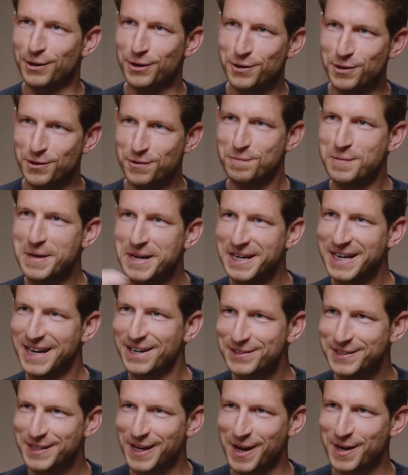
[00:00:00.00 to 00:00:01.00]
You've been an
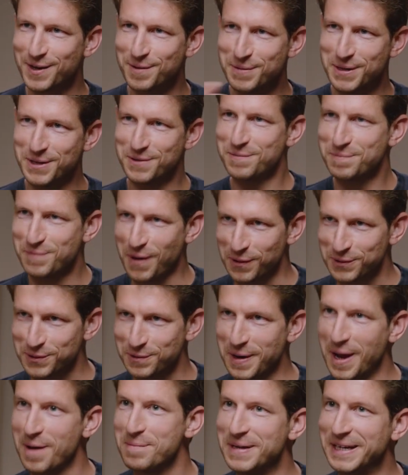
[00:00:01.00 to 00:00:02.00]
outsider, but you've also
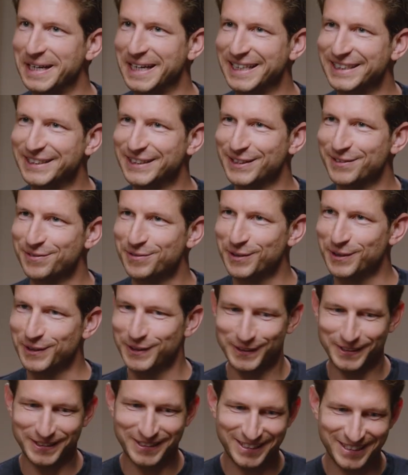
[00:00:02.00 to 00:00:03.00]
now been in Asia
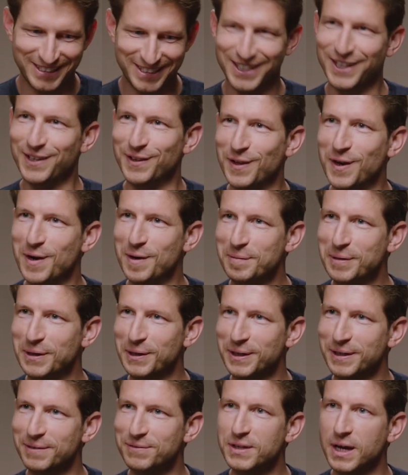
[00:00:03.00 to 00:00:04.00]
for a long
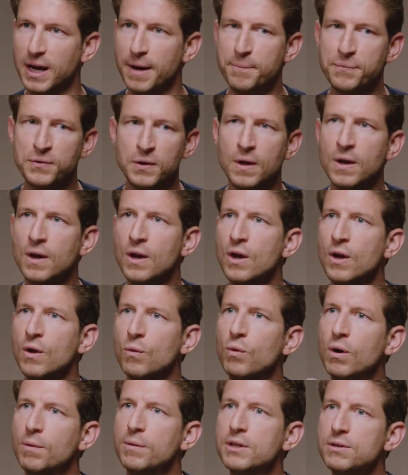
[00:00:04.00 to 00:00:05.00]
period of time.
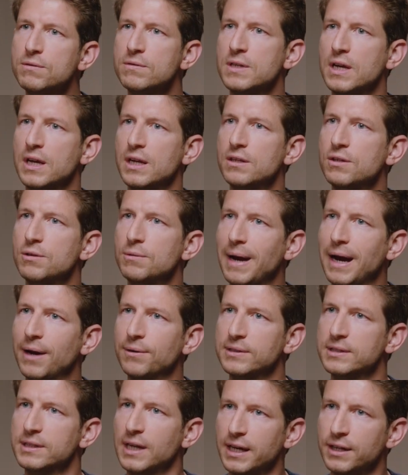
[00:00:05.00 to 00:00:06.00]
What would you say to
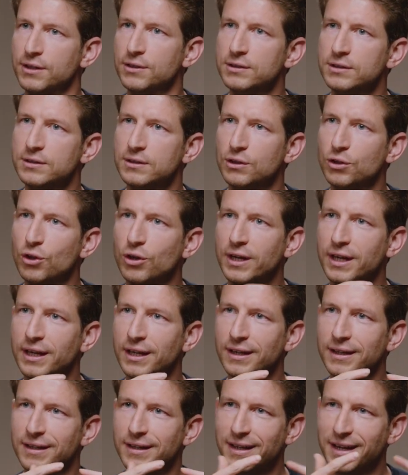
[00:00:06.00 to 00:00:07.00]
outsiders
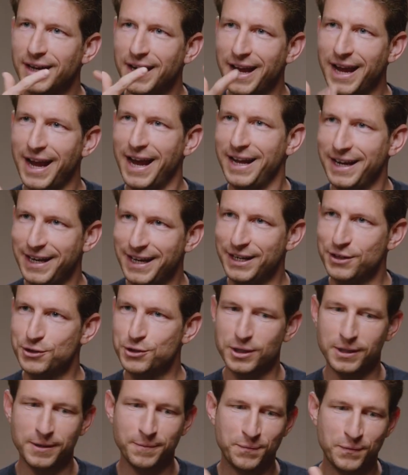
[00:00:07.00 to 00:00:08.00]
looking at
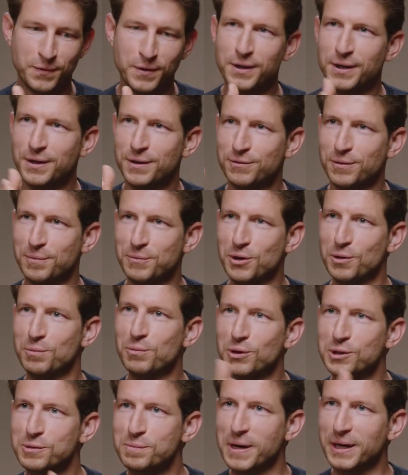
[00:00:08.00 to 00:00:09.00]
Asia from your
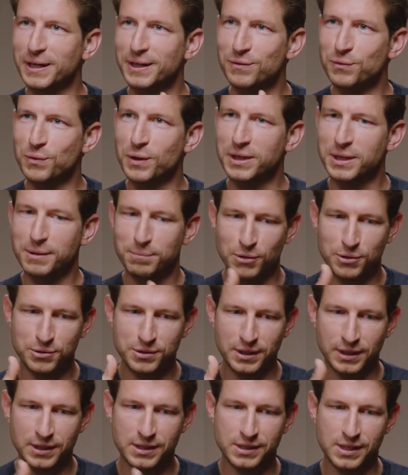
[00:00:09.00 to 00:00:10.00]
perspective, what the most
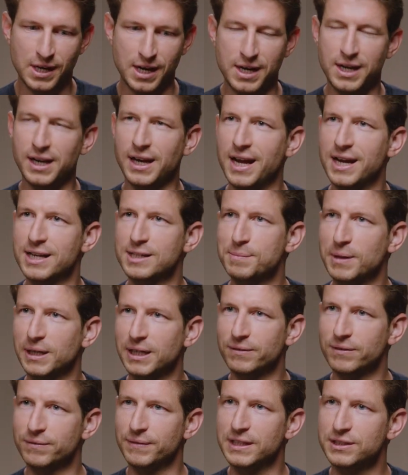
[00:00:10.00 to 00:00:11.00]
exciting aspect
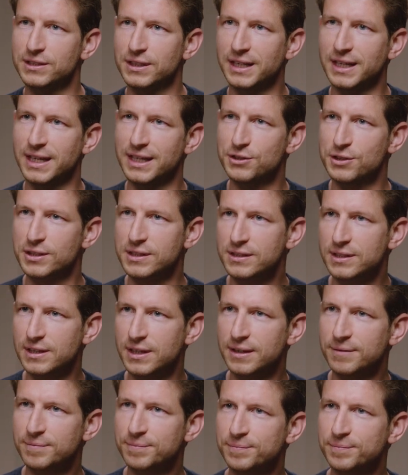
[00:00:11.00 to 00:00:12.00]
of investing in Asia is today?